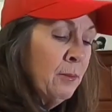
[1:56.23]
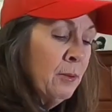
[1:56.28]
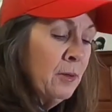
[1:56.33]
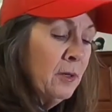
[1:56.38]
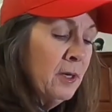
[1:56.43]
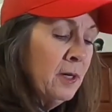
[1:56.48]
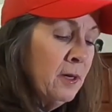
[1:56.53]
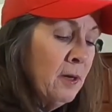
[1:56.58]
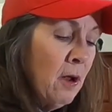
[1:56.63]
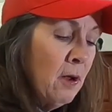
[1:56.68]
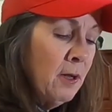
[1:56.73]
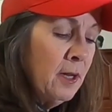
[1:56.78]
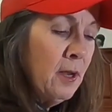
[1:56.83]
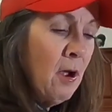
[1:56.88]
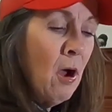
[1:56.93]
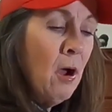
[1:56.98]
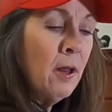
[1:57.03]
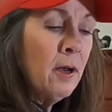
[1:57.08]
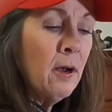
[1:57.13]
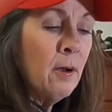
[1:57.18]
to put it
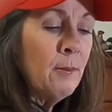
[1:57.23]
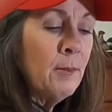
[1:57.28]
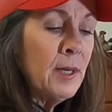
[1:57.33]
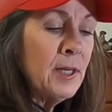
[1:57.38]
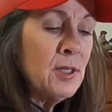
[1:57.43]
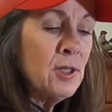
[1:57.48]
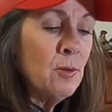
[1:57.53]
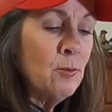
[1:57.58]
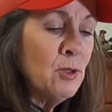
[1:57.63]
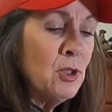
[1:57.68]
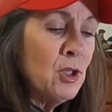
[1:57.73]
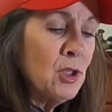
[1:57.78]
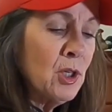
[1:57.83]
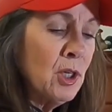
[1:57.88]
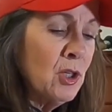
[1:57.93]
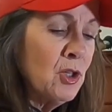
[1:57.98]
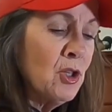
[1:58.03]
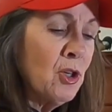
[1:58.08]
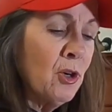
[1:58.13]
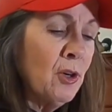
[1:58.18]
on our mixer. We're just
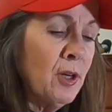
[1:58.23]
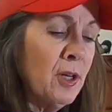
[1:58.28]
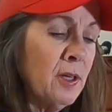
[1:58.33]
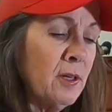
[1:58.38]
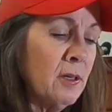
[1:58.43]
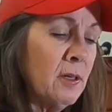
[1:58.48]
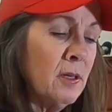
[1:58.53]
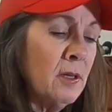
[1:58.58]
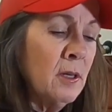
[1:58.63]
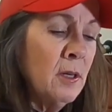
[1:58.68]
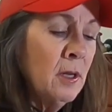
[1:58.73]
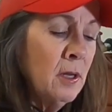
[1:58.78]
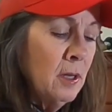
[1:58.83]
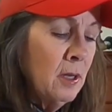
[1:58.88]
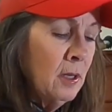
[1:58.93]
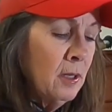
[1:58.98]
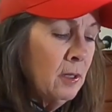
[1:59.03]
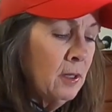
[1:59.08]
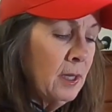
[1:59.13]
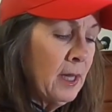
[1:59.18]
going to turn it
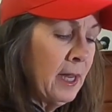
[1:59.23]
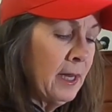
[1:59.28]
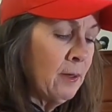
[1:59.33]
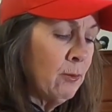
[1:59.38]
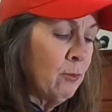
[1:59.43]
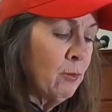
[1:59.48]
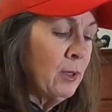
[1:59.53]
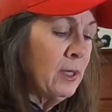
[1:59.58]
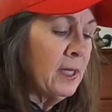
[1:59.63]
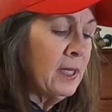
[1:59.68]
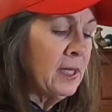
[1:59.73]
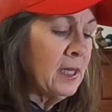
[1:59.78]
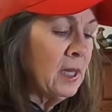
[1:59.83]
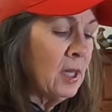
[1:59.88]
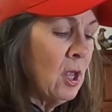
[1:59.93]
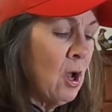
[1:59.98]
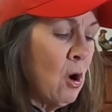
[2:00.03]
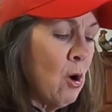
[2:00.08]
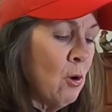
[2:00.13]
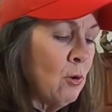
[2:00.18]
like really
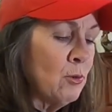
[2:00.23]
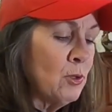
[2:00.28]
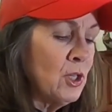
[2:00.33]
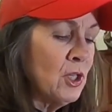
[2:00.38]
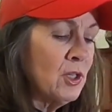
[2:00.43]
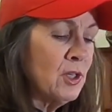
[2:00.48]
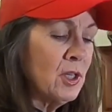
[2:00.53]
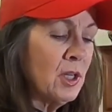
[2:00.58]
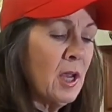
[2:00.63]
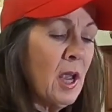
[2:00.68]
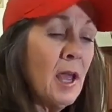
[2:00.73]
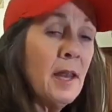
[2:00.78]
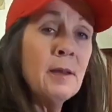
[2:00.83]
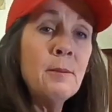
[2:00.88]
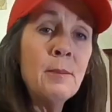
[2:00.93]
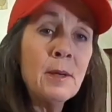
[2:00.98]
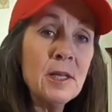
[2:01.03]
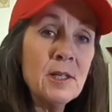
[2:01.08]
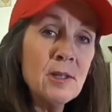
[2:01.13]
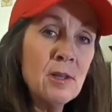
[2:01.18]
low just to kind
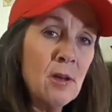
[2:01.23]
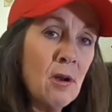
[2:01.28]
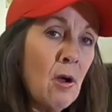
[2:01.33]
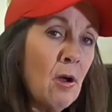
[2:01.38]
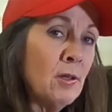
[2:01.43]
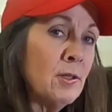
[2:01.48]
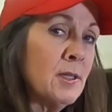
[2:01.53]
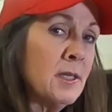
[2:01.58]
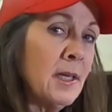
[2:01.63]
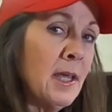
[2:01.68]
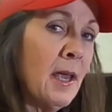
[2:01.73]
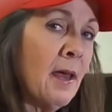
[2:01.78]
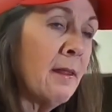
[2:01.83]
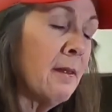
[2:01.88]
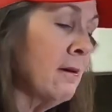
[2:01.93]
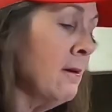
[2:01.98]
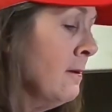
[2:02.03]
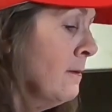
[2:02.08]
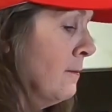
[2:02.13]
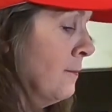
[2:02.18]
of mix it all
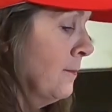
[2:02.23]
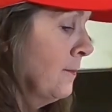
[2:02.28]
together.